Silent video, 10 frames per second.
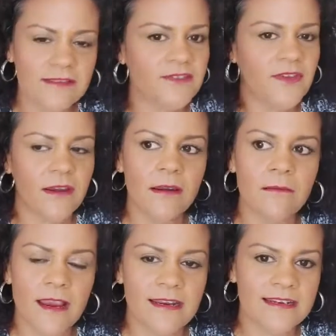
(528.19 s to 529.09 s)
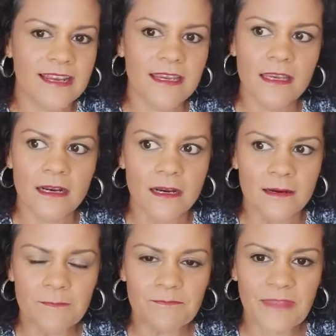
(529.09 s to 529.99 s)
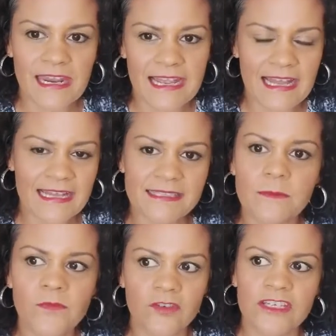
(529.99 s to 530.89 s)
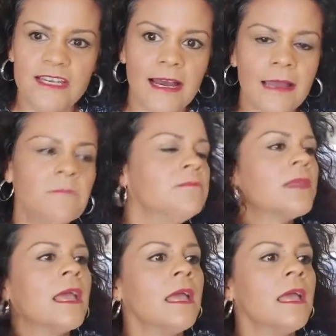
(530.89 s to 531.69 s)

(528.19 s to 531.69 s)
It was a very rainy day here, and I had some free time.